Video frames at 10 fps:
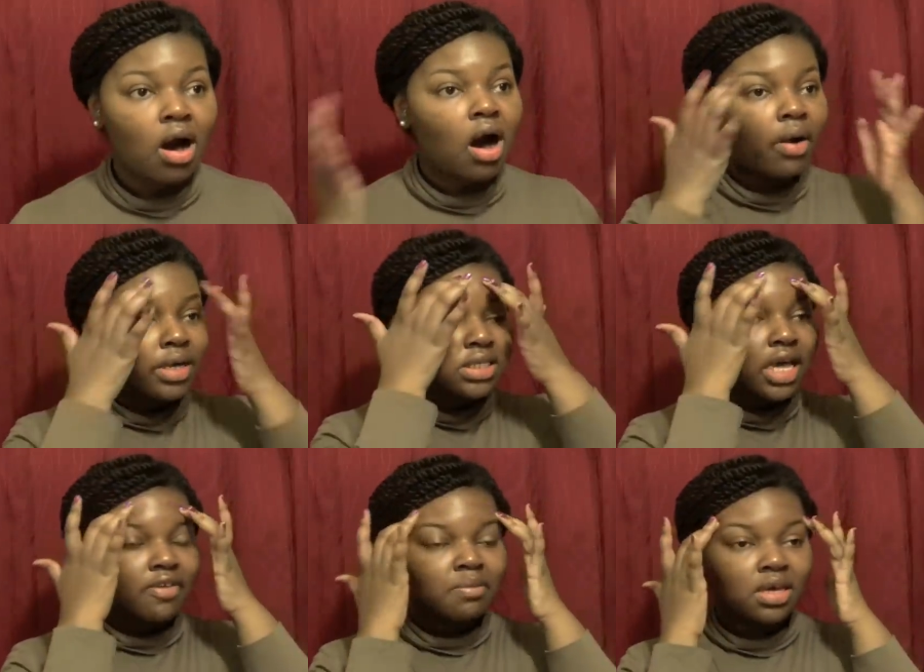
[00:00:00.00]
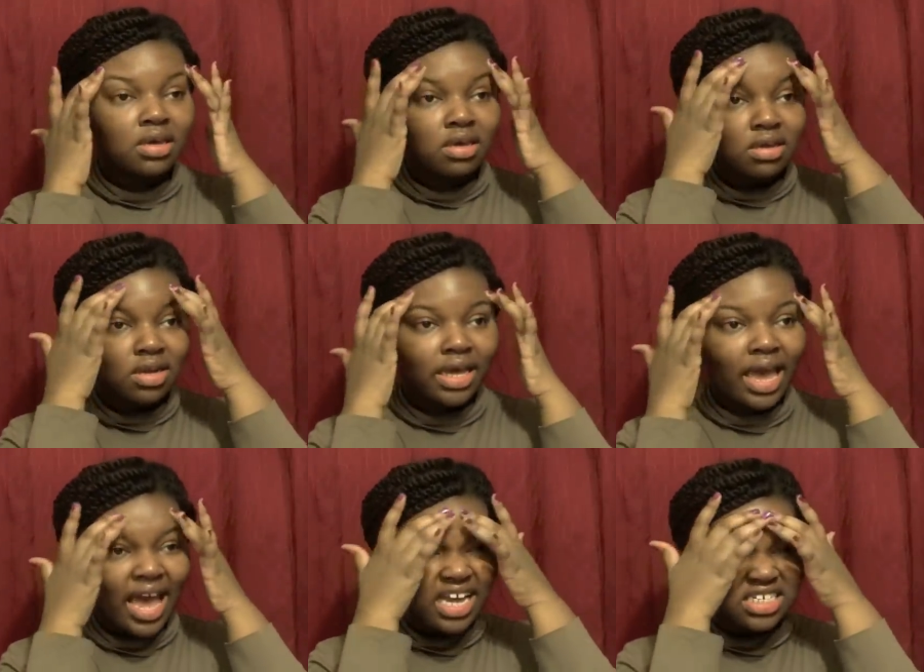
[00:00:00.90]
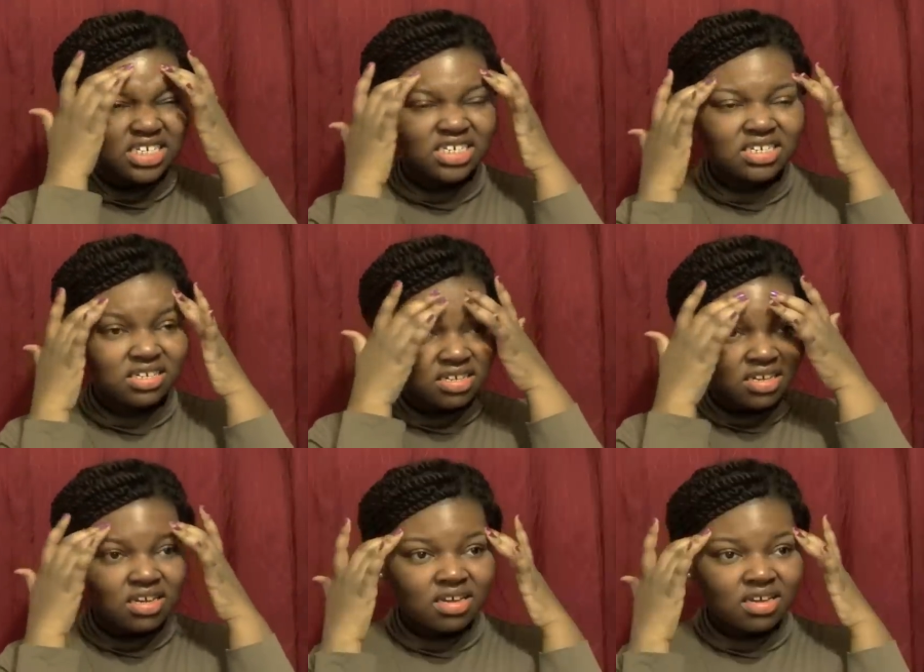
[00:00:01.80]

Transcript: always gave me like ashy